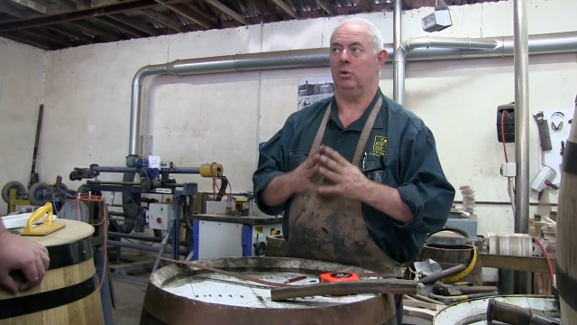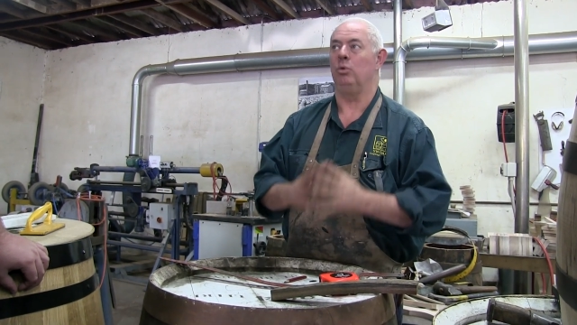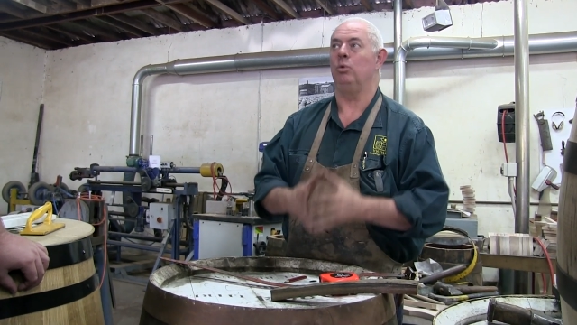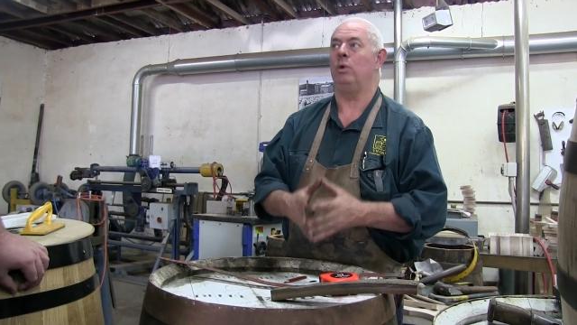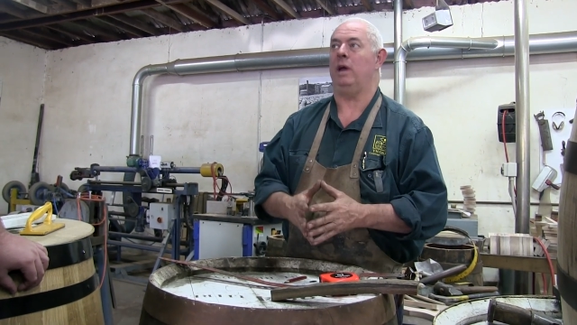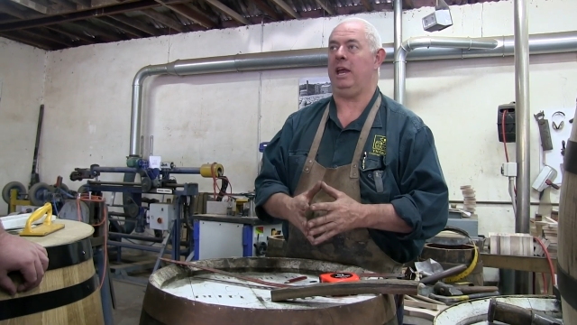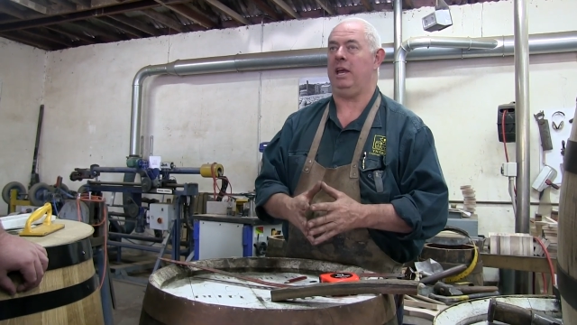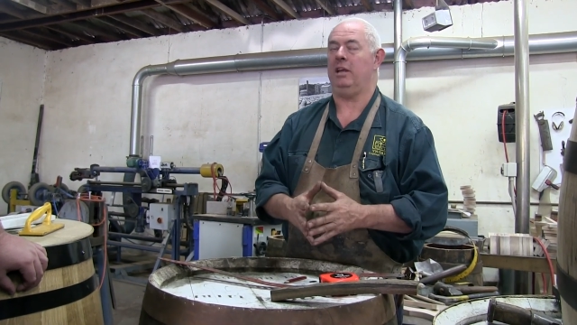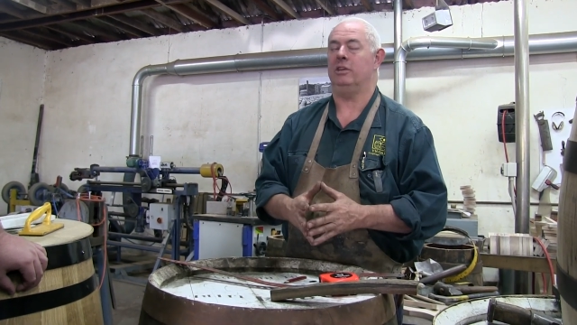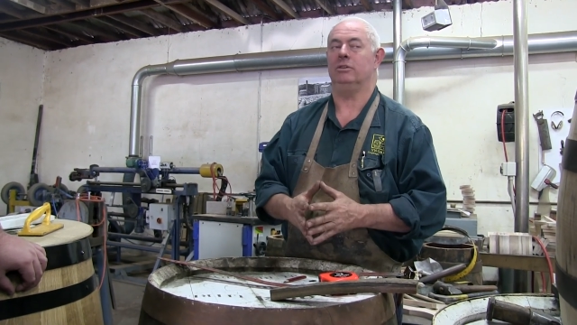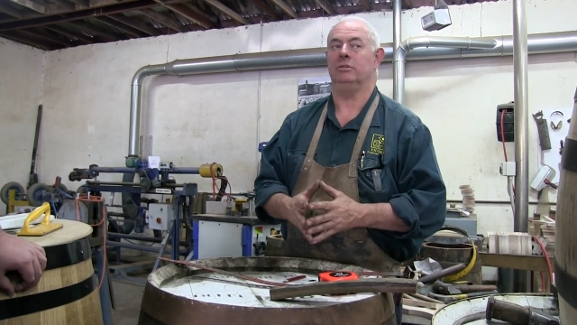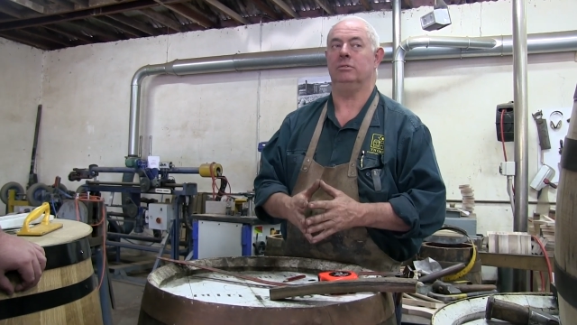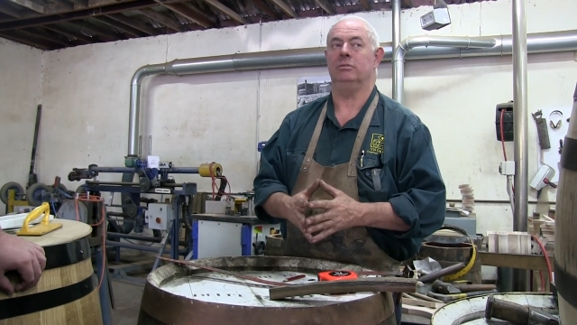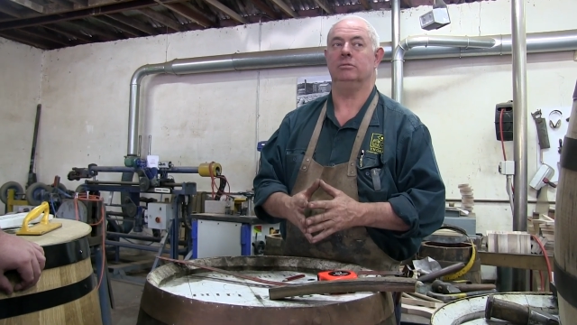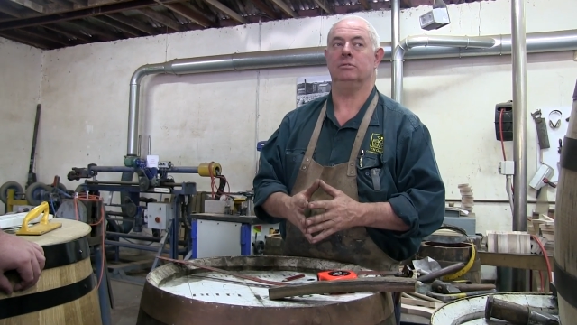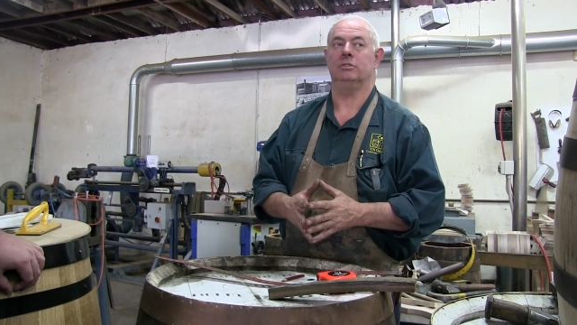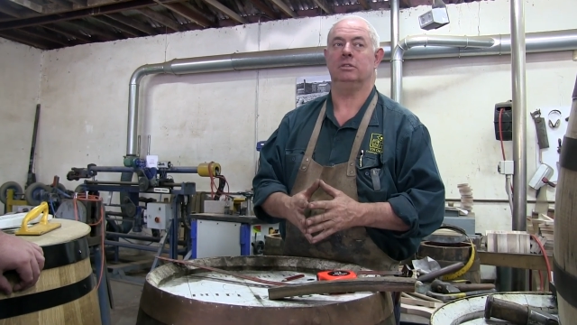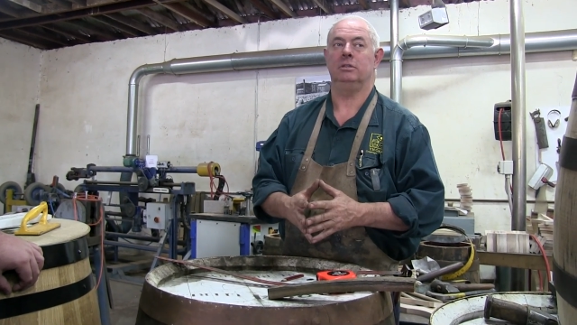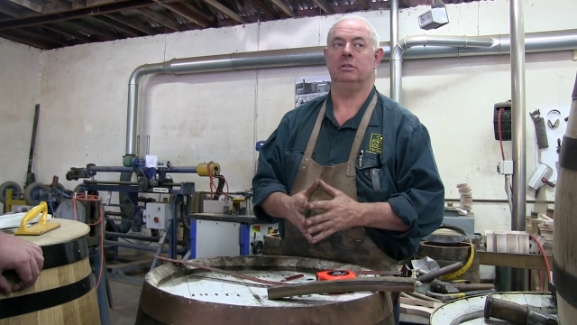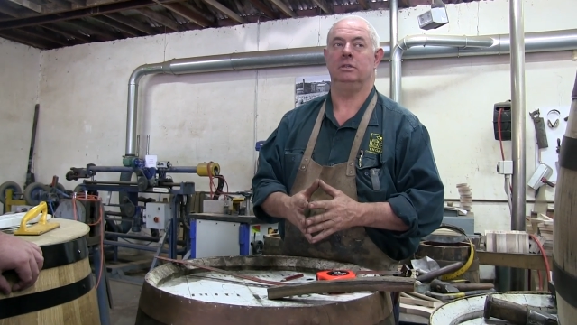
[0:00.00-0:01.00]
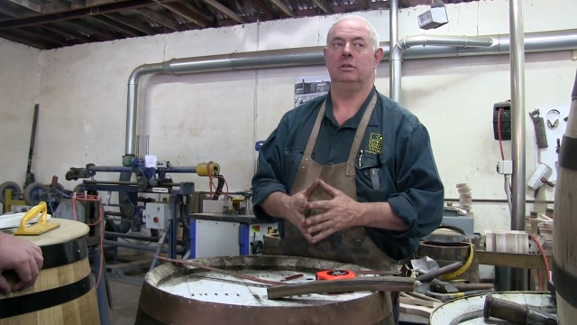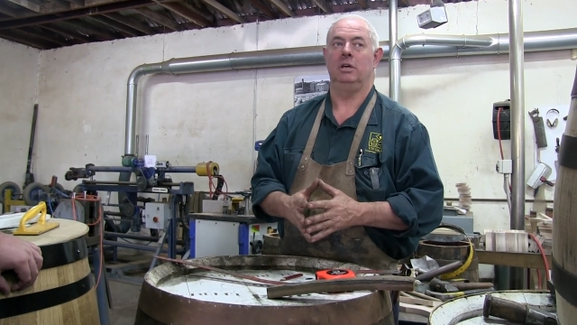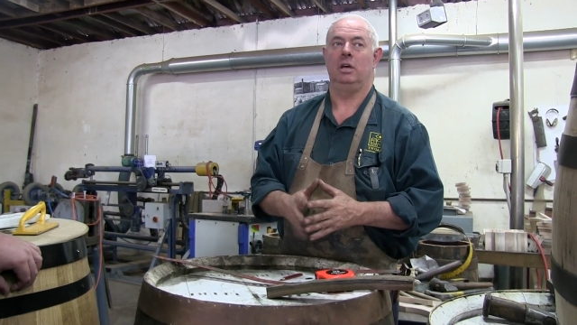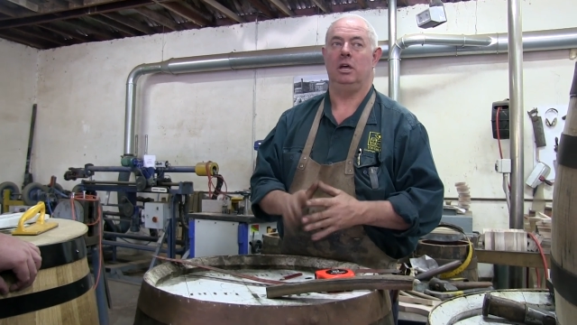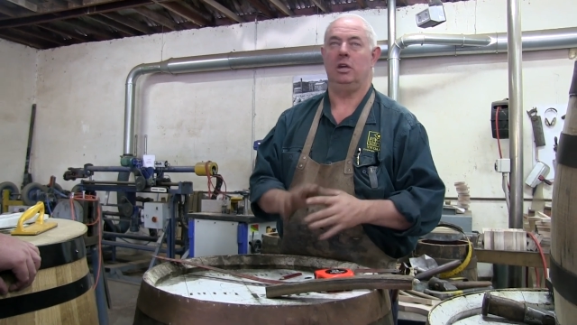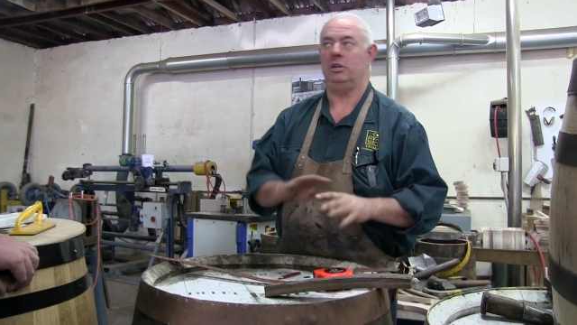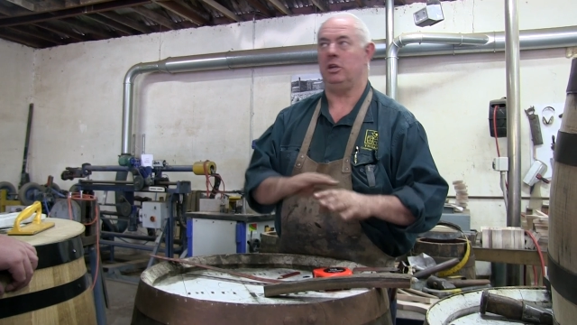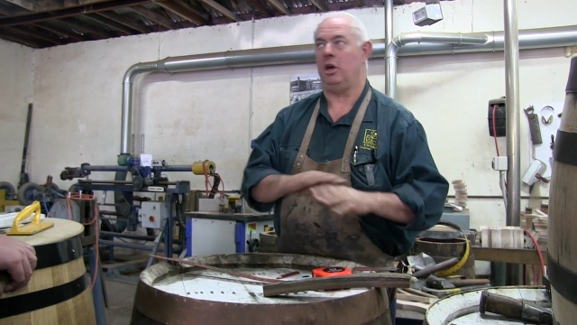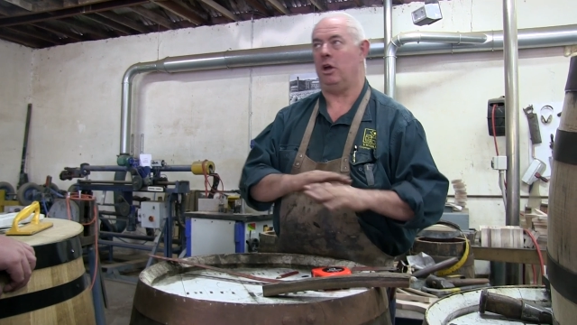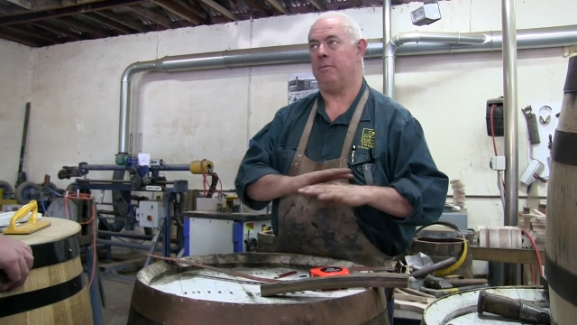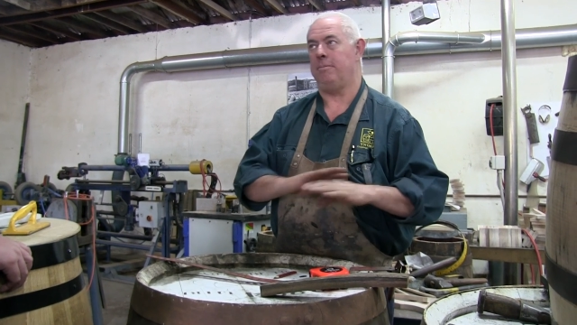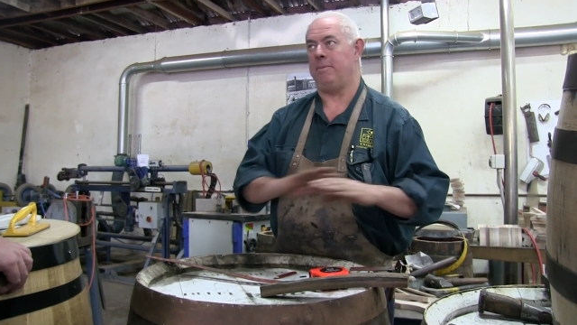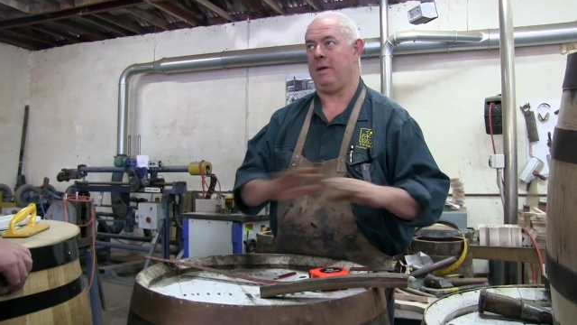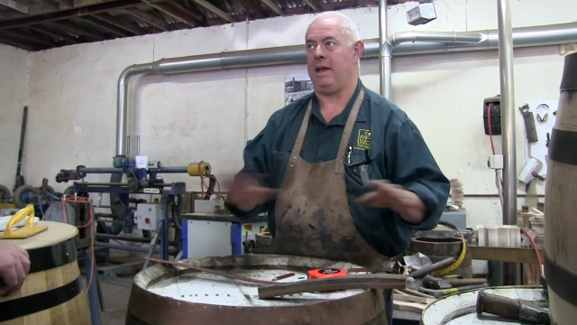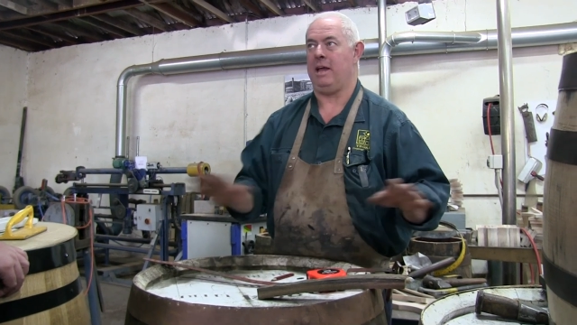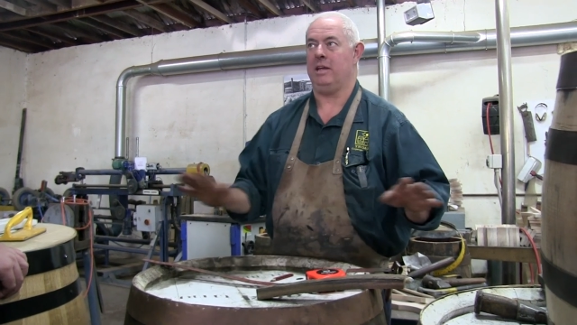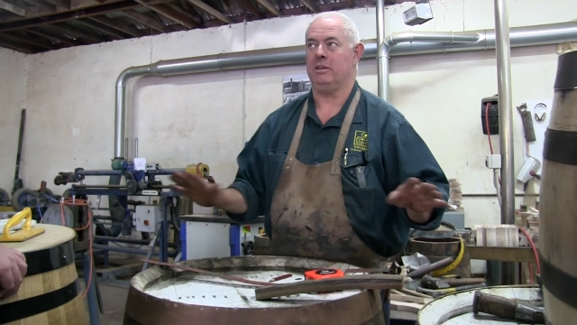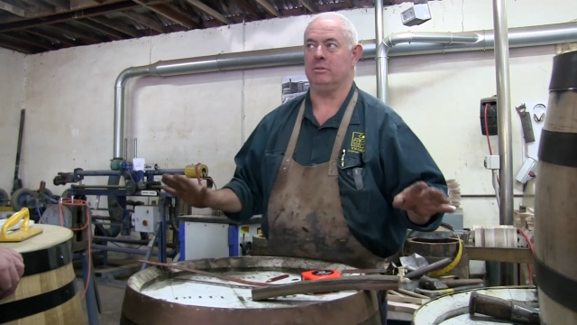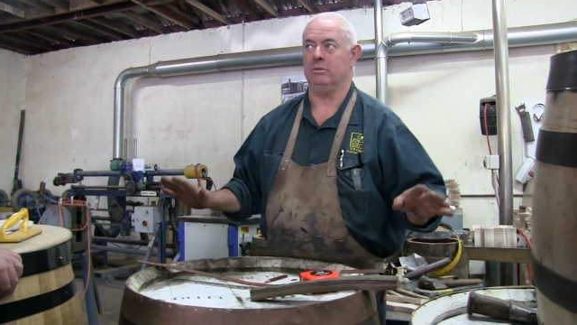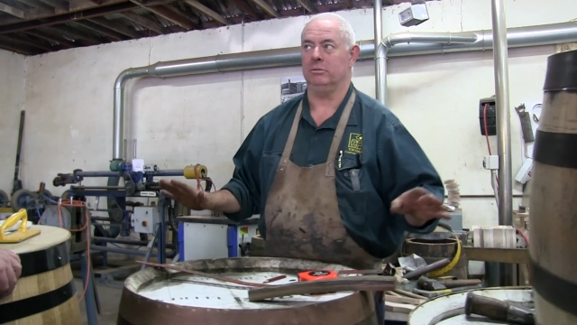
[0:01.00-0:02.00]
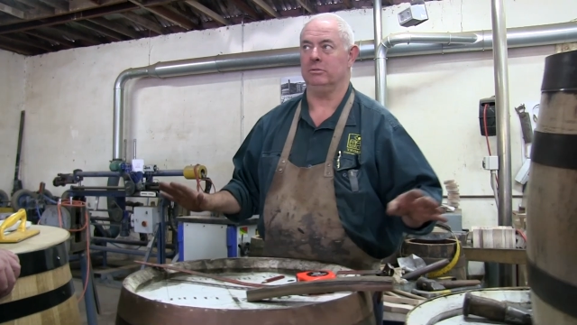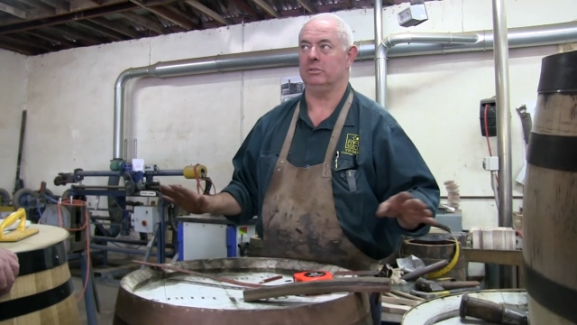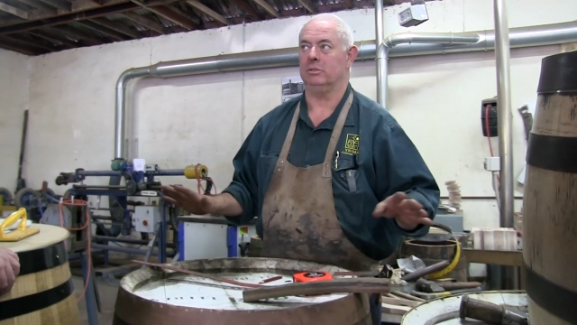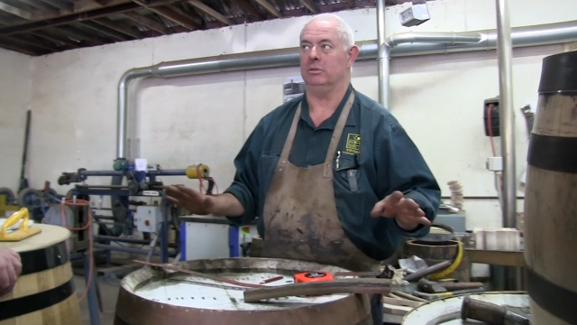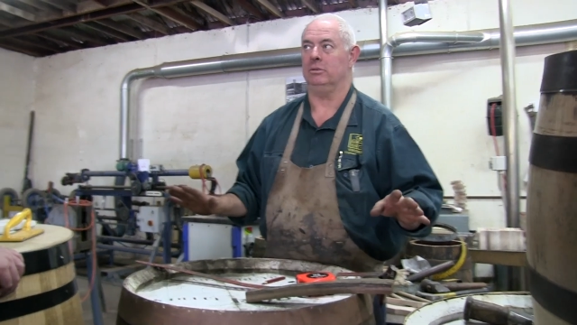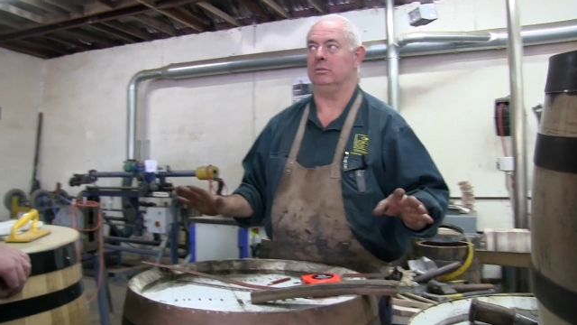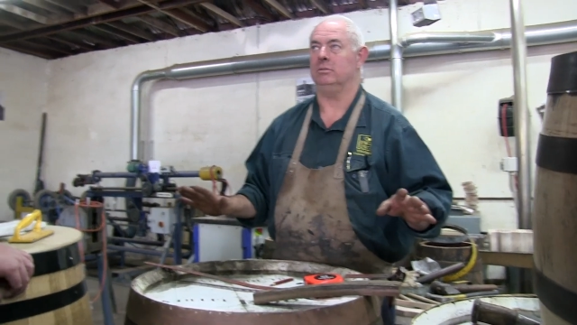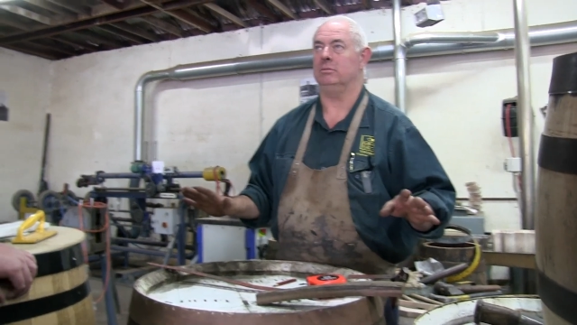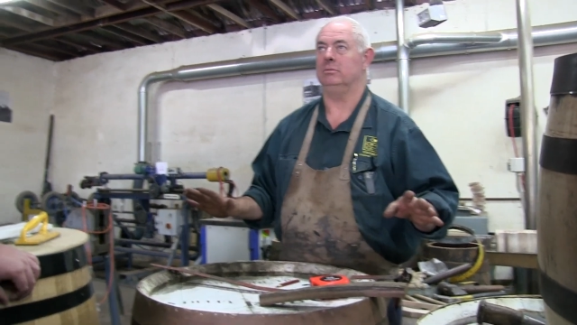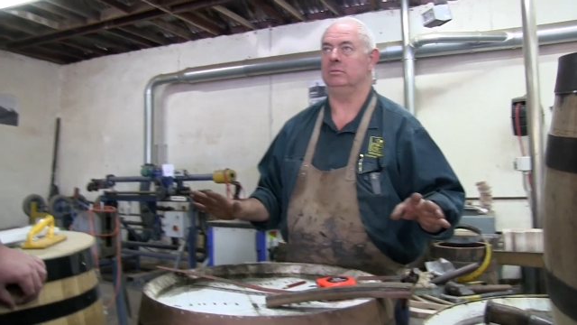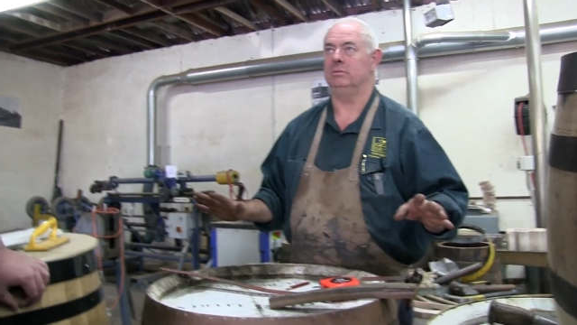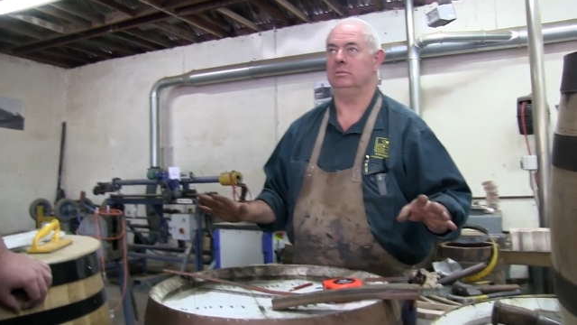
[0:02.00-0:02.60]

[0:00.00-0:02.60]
all hand tools, no power tools at all.